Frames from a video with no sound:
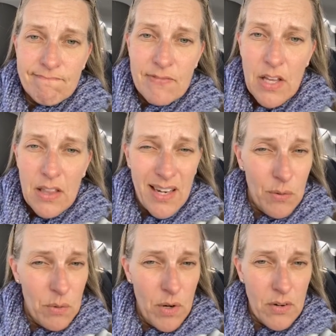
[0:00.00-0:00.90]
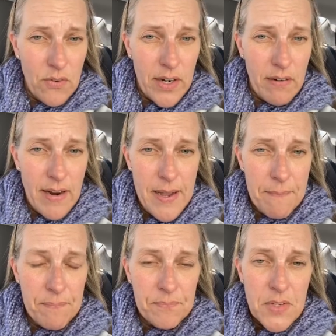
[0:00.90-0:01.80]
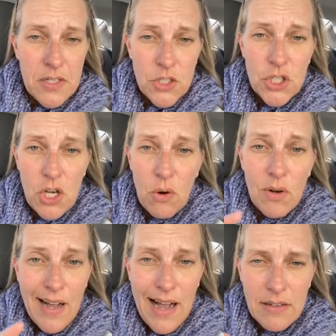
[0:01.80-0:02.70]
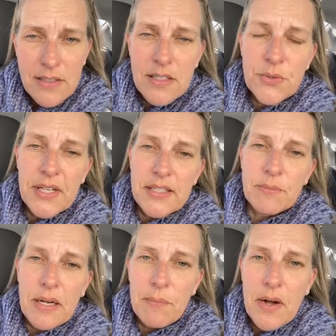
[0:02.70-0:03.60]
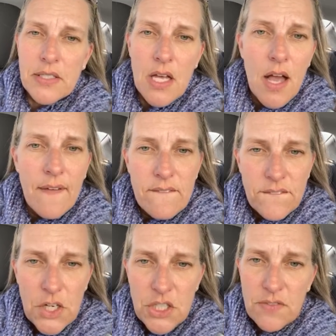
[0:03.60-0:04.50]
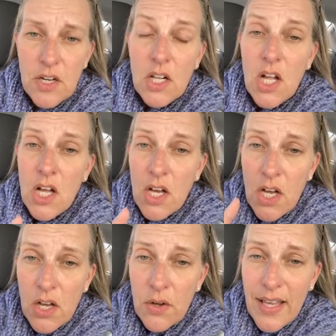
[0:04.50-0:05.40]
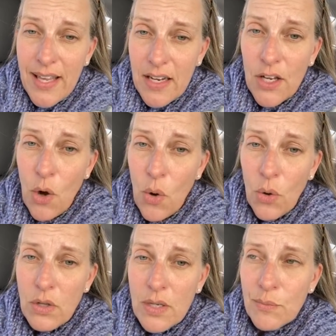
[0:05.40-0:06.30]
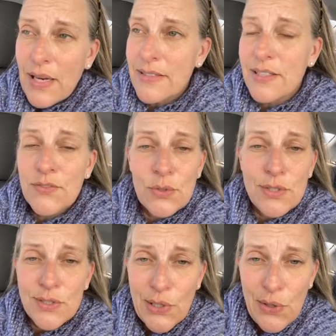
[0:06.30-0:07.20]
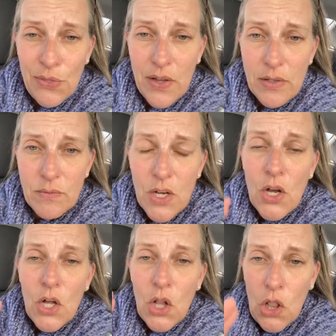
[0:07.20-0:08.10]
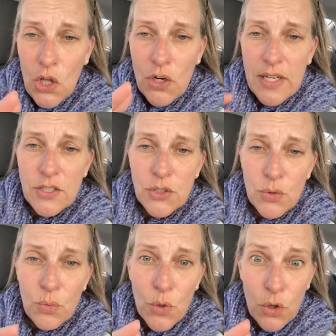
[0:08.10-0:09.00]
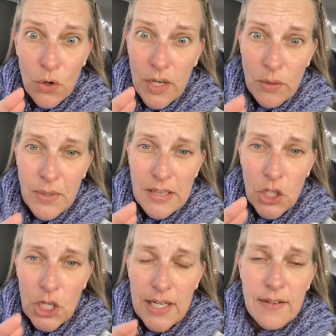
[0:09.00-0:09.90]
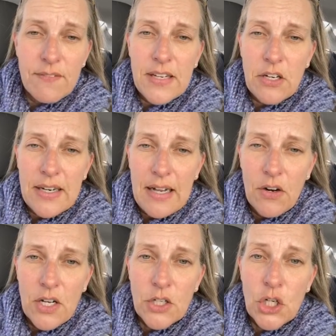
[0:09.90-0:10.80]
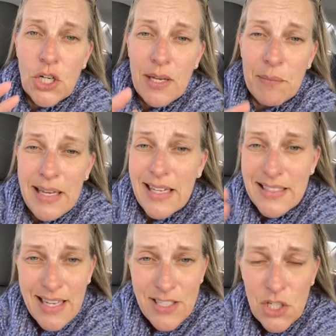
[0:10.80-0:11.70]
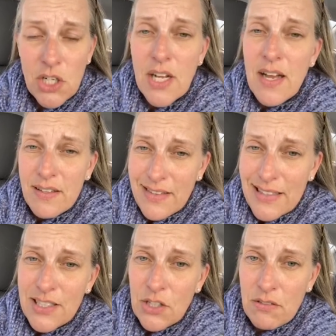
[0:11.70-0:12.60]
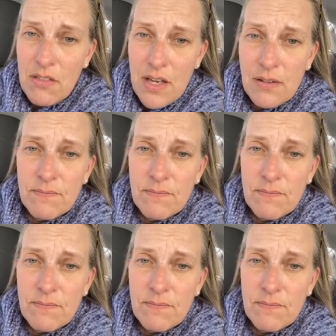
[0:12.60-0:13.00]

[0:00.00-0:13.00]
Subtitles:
And then it would work for you, right? So, how does this relate to menopause? First of all, eating whole, unprocessed foods is a good thing. Relearning, figuring out how to cook and make it taste good, that's a good thing.